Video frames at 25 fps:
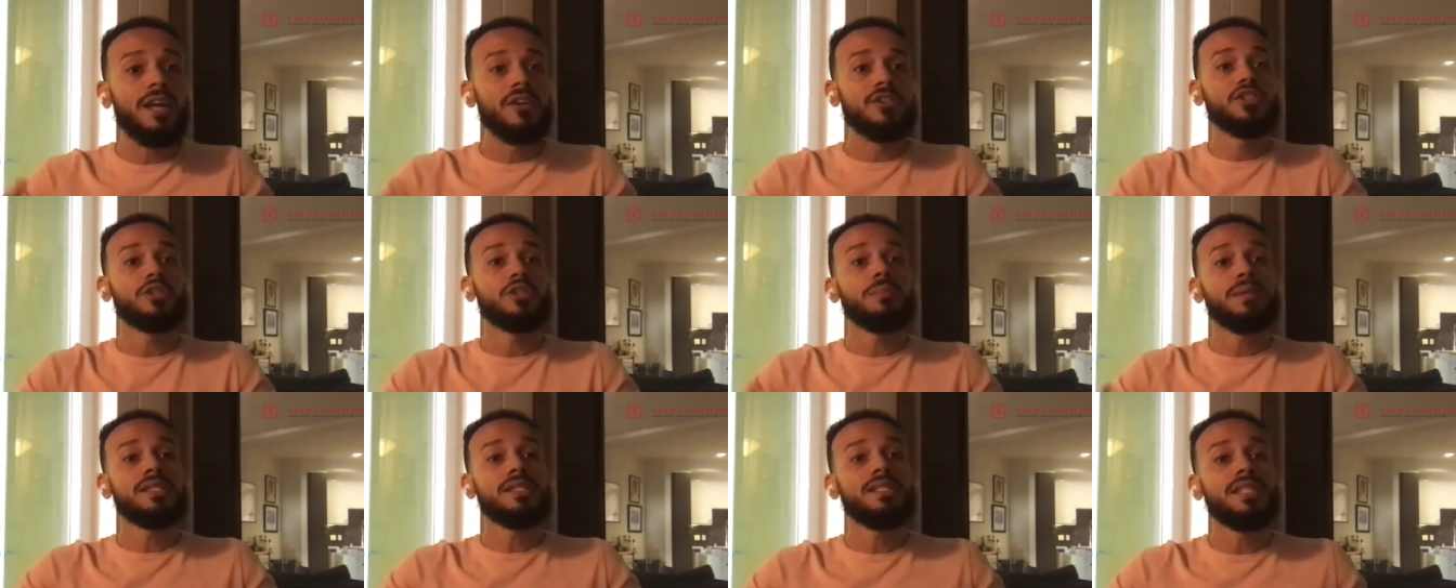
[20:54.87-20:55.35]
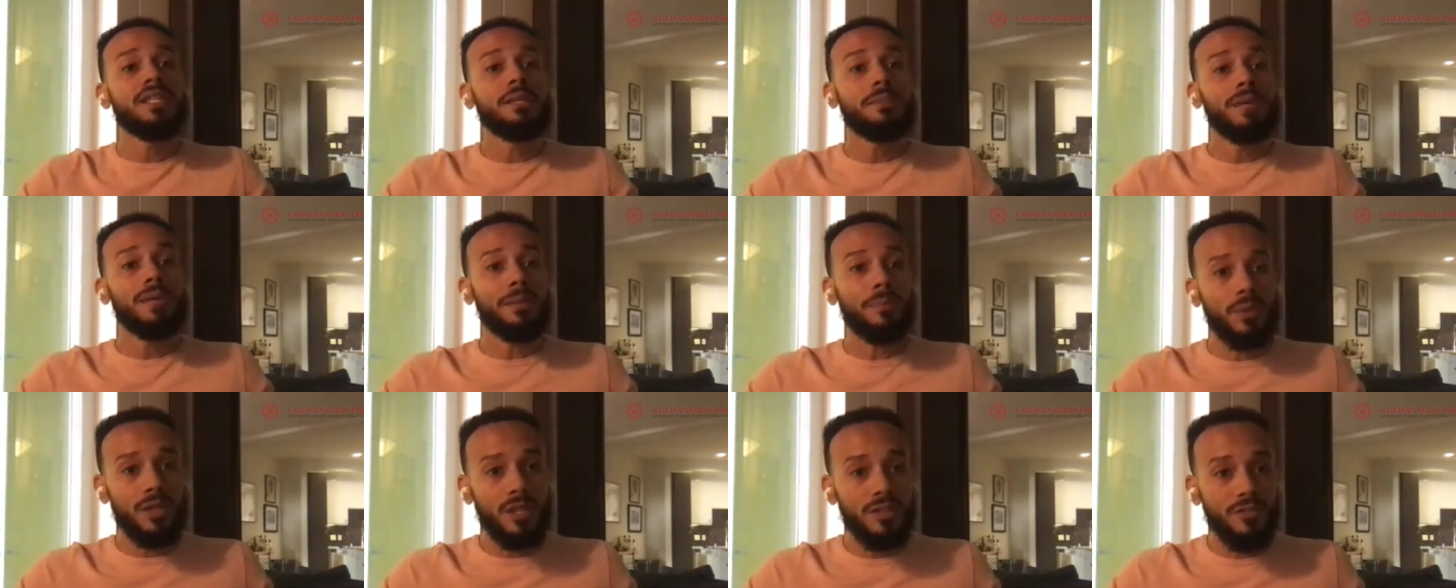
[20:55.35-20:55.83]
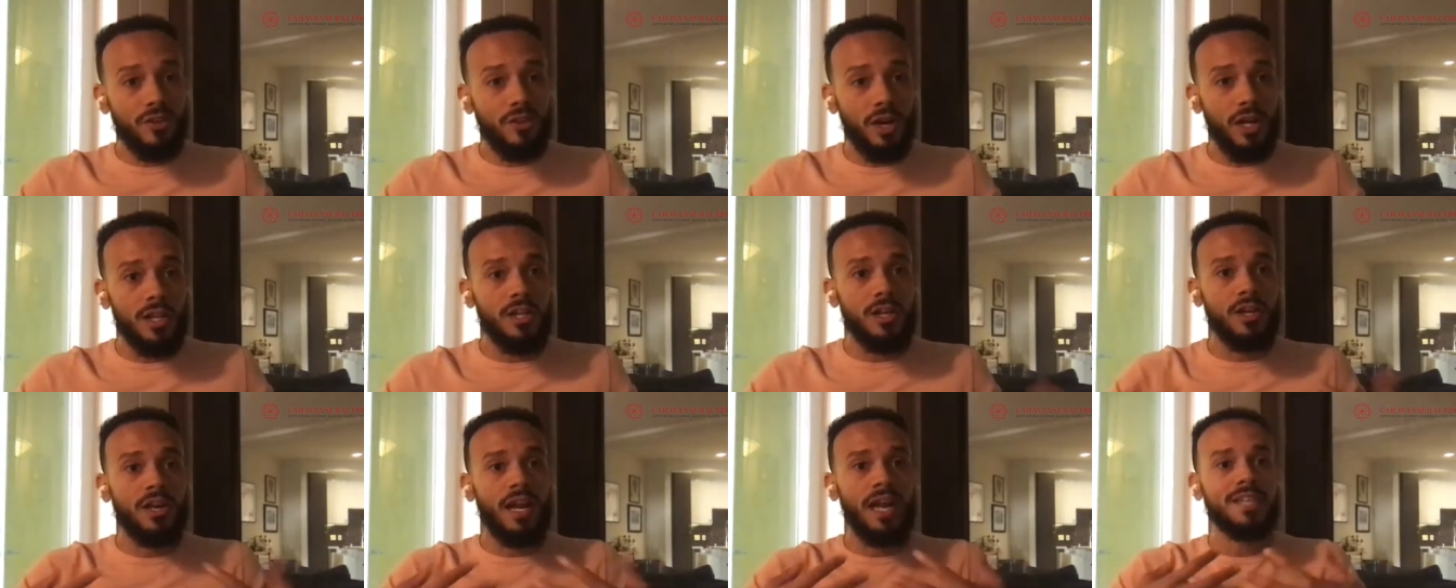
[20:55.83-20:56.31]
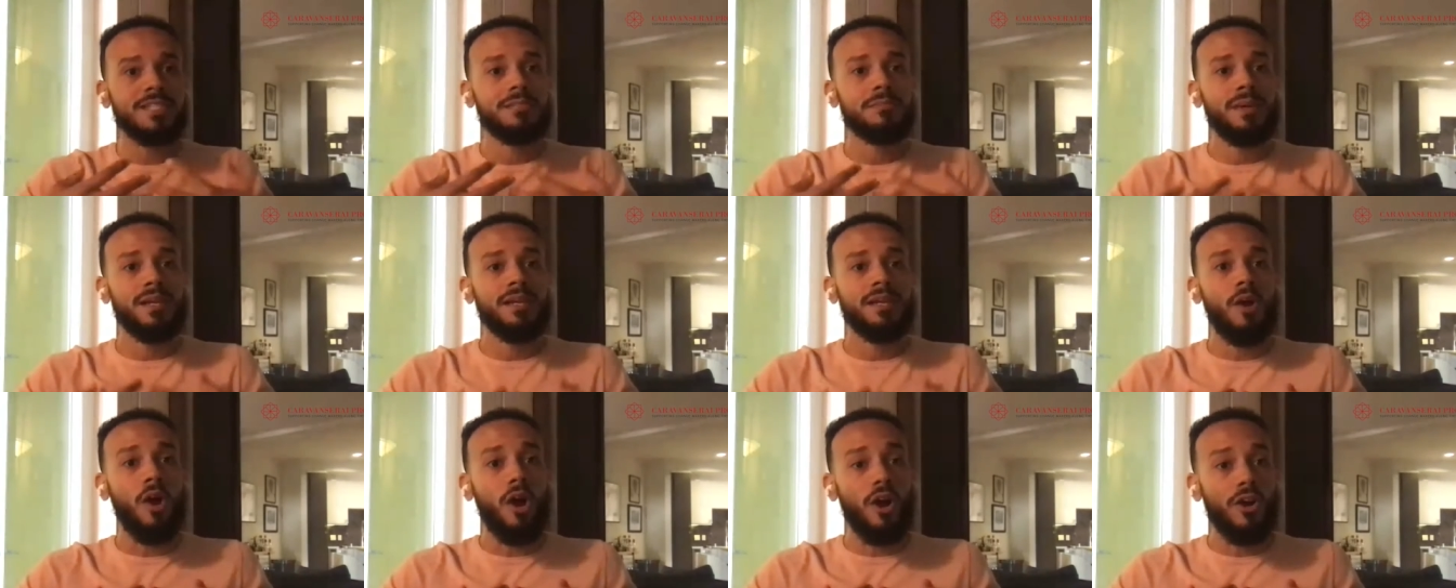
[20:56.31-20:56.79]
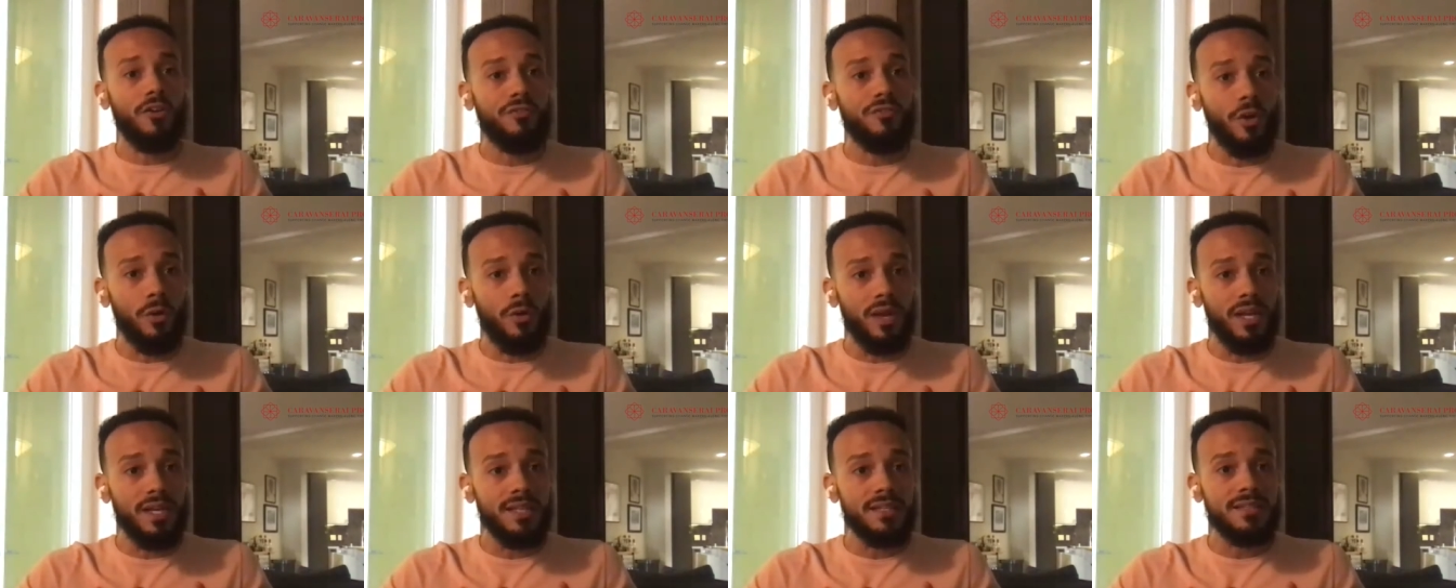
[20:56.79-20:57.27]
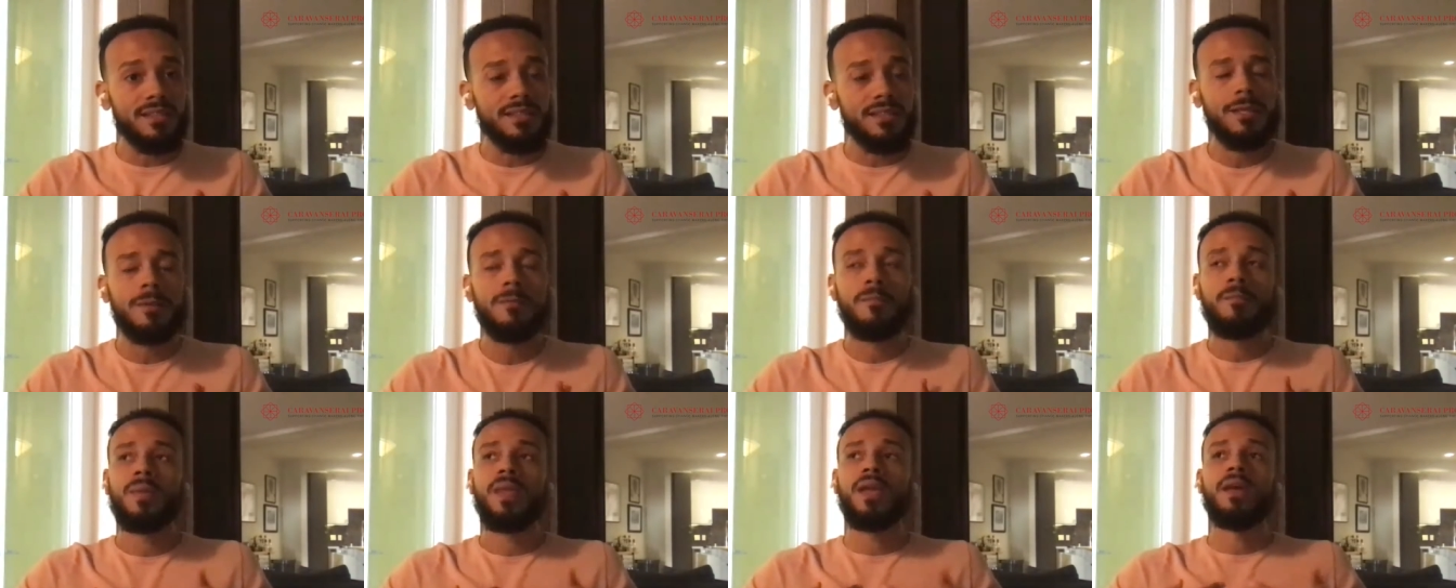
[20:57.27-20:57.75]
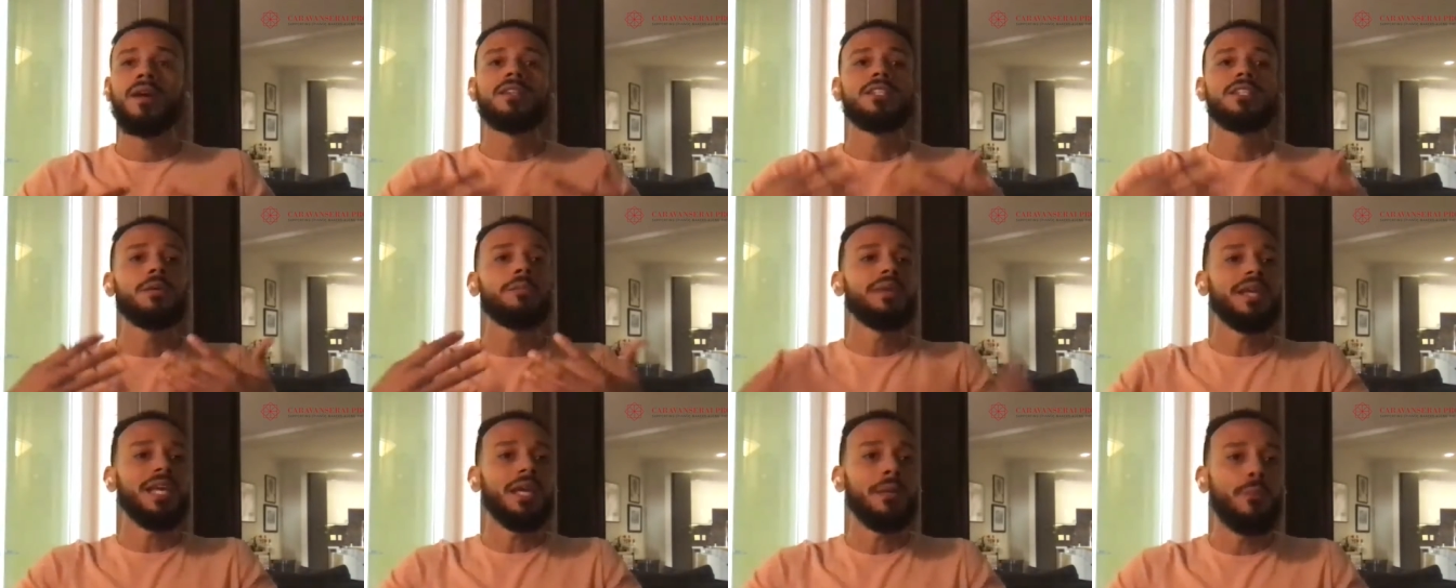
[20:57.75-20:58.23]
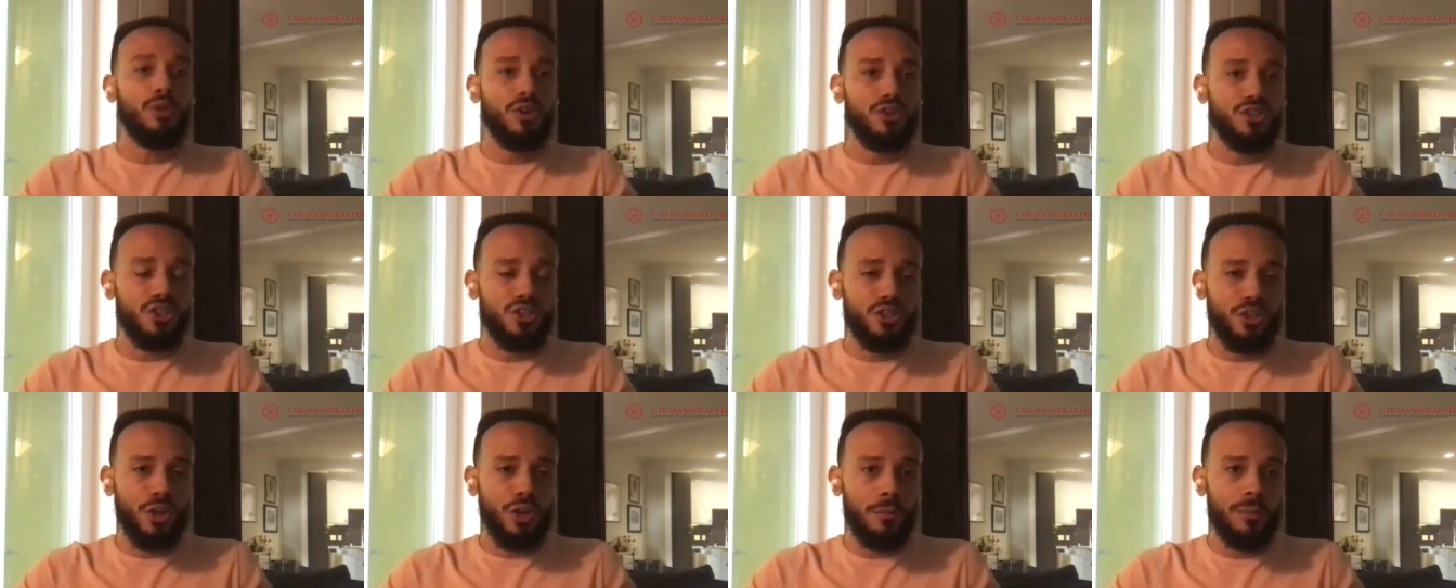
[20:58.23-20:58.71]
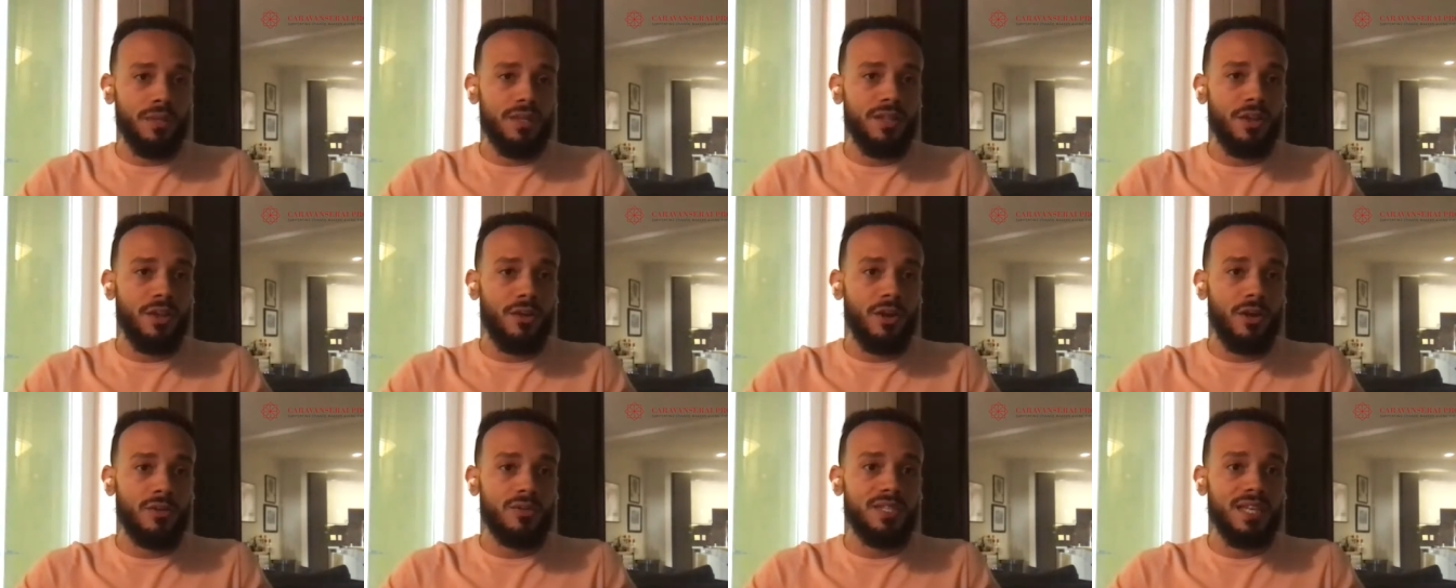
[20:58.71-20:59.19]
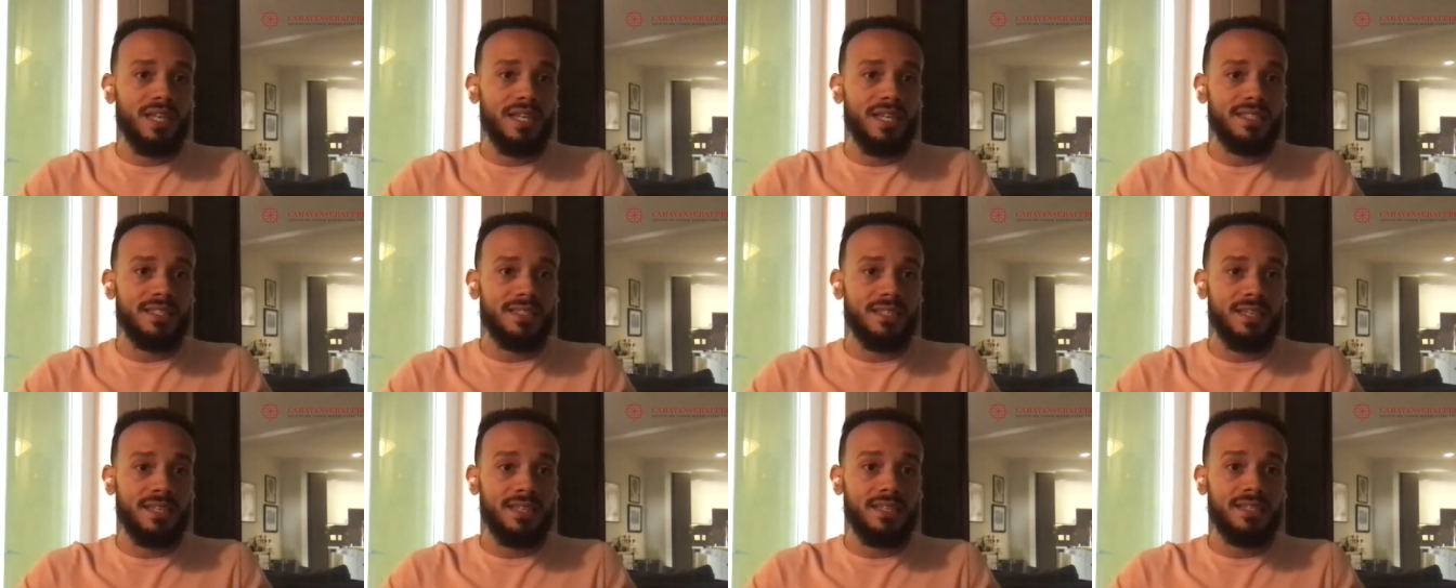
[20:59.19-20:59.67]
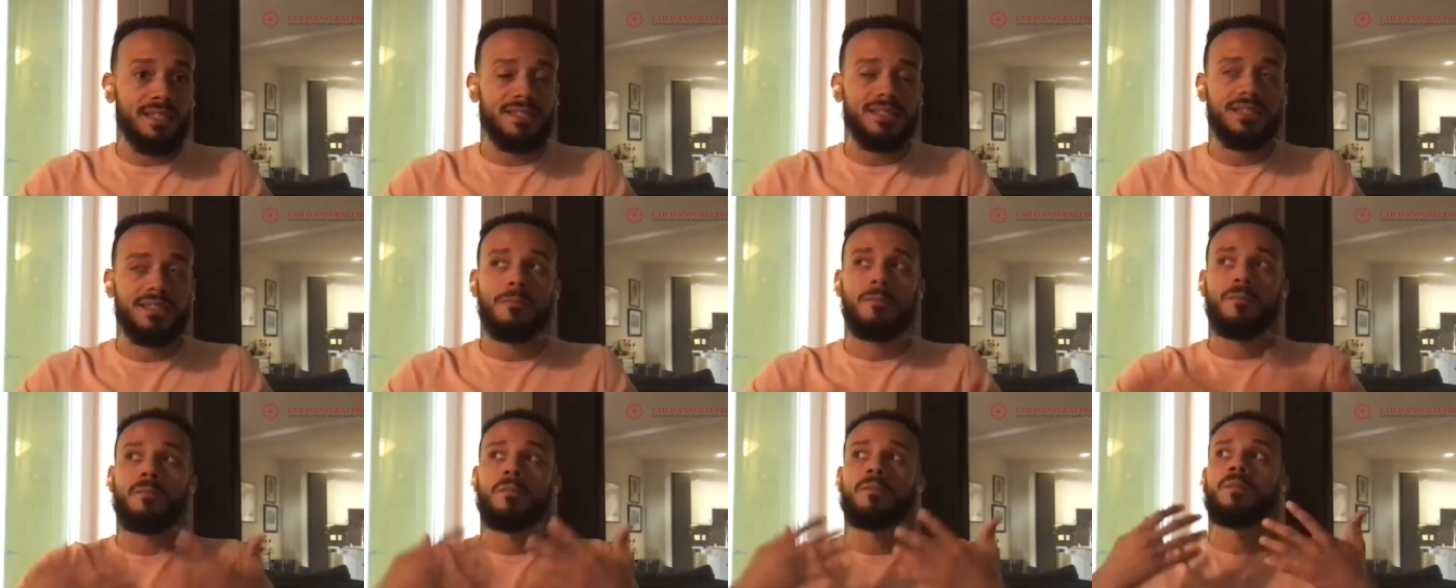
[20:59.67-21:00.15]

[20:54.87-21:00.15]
LGBT people of color has been our focus, to be able to determine their own destinies.